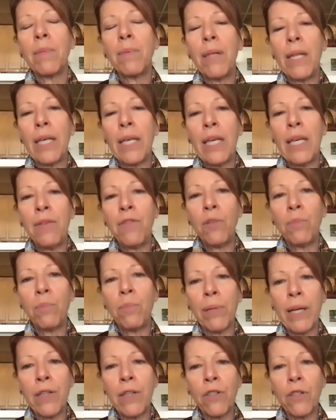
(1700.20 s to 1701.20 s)
something that gives
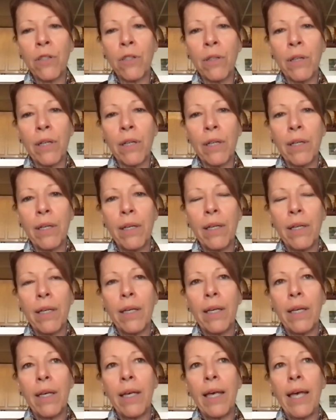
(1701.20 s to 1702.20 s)
you pleasure
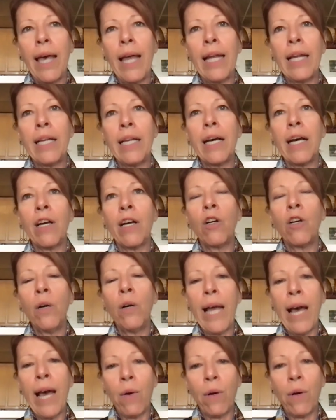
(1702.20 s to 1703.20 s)
and a
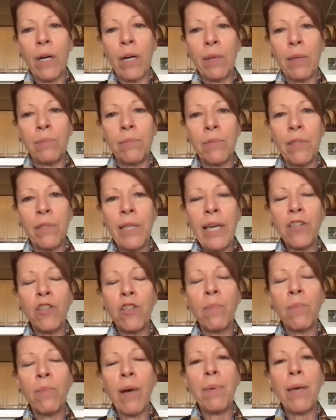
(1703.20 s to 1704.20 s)
good outcome.
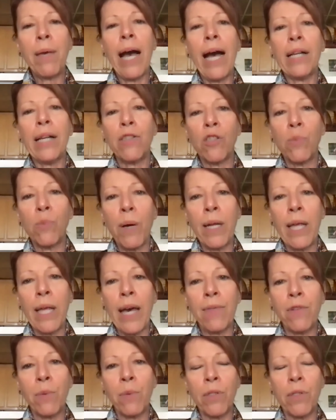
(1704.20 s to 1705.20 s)
Yes, you might be hot and
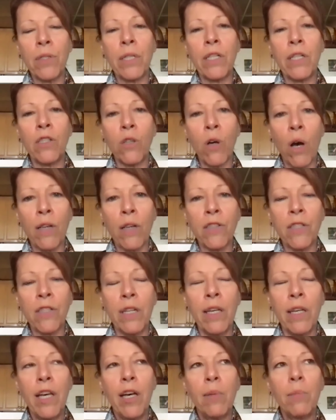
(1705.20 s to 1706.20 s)
sweaty afterwards and
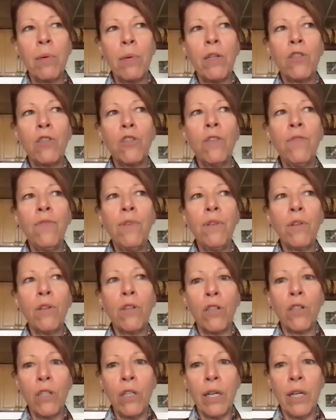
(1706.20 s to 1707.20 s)
exhausted, but you should feel
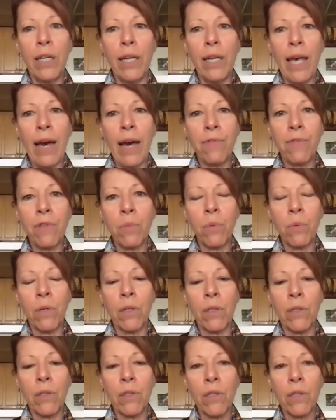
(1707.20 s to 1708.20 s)
good
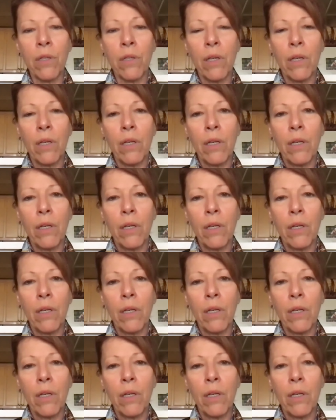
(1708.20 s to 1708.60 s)
afterwards.